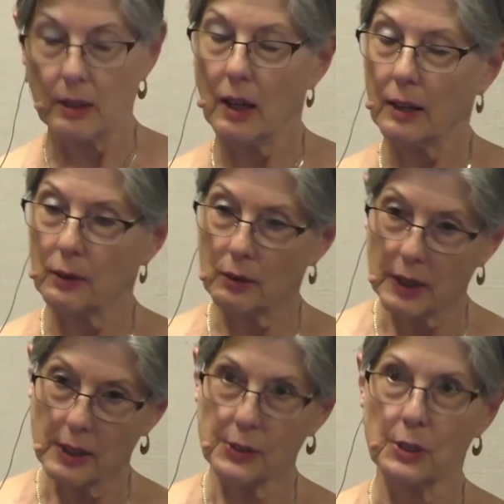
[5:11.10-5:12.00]
Not
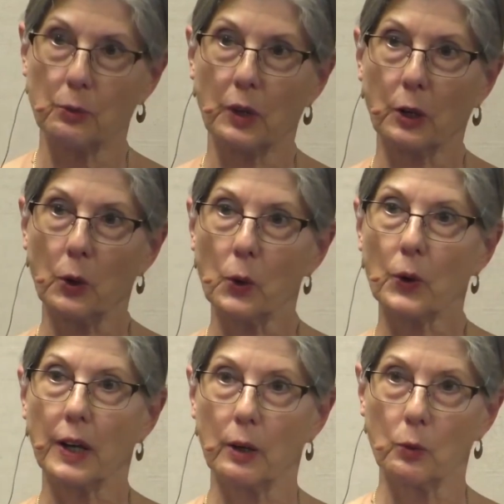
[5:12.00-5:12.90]
only is it
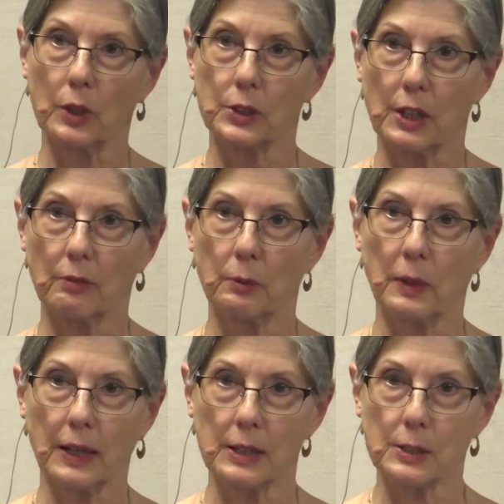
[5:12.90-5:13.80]
recording, which
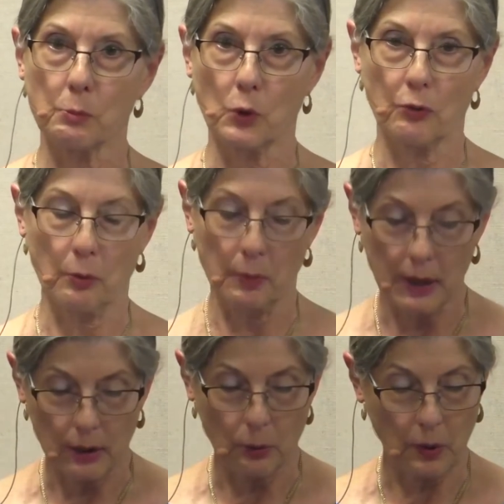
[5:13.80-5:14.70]
everybody's more
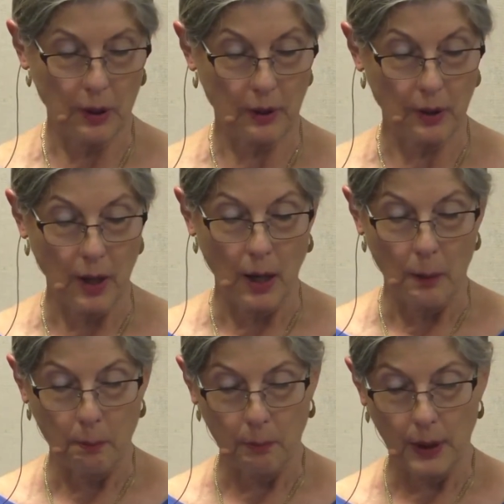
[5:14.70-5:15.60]
familiar with,
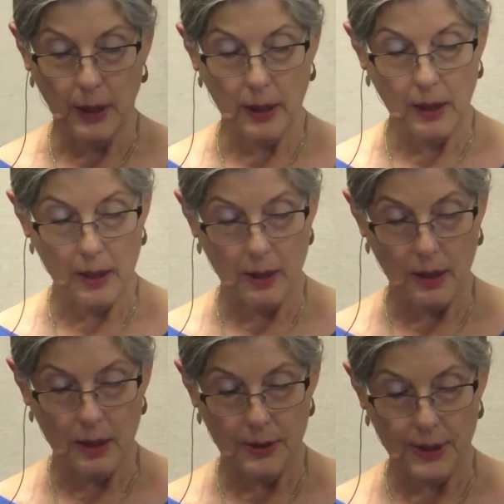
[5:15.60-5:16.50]
but it
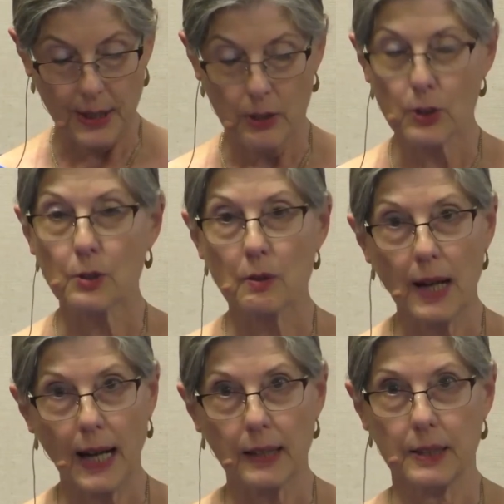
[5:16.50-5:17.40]
is
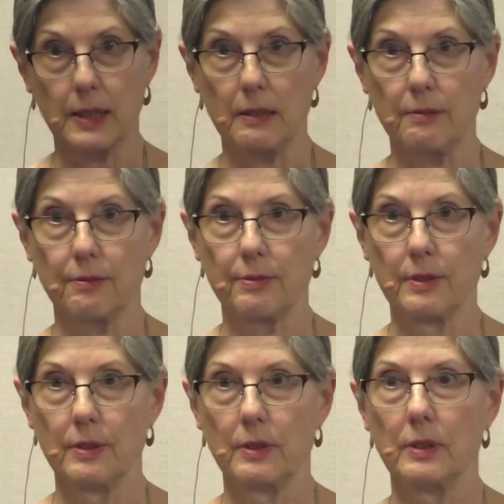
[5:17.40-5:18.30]
interactive.
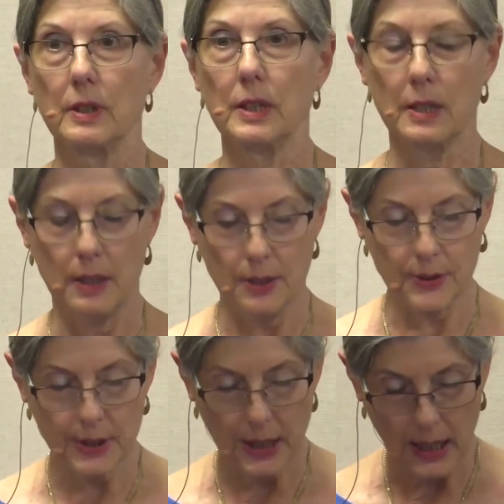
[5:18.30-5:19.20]
It
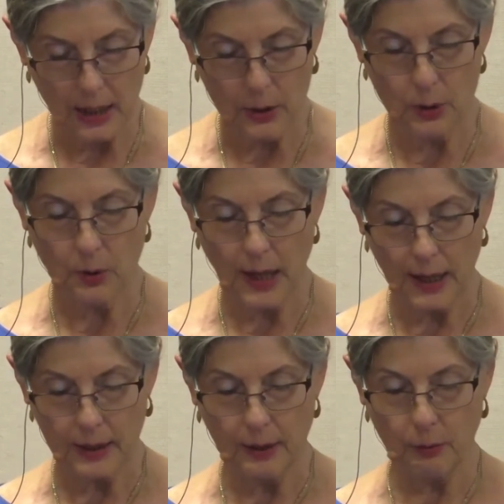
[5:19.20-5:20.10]
is an
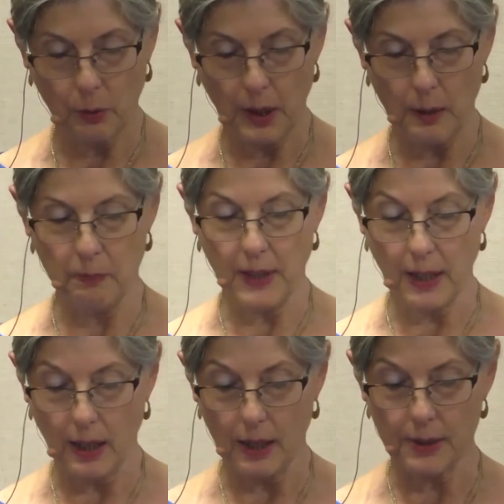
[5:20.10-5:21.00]
interactive web that
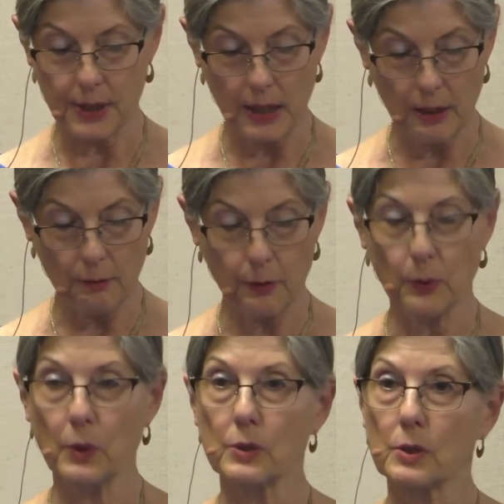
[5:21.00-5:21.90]
has
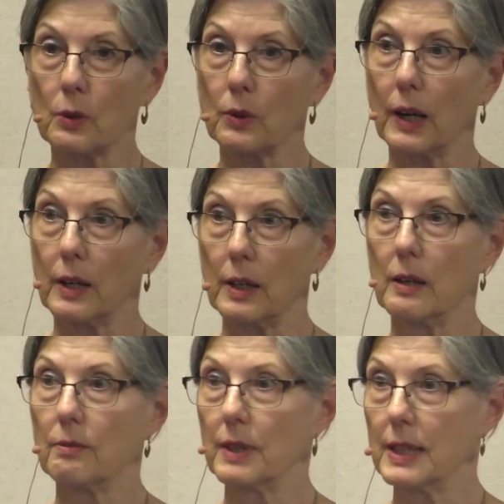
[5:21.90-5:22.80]
influence on our
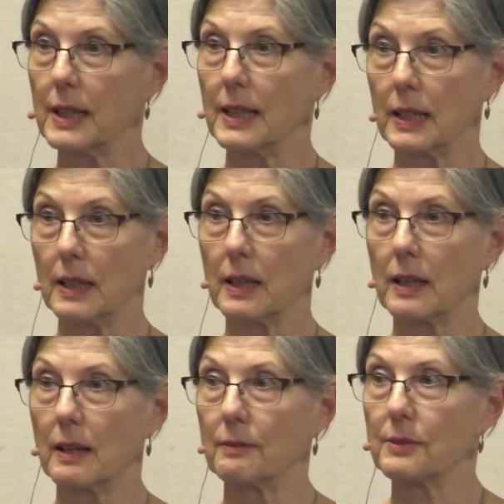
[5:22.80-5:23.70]
everyday
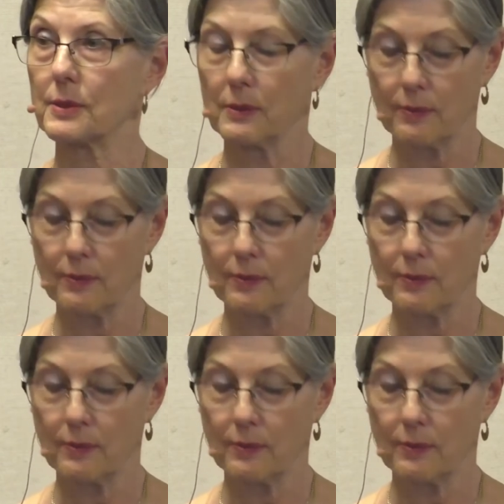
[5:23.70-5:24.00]
lives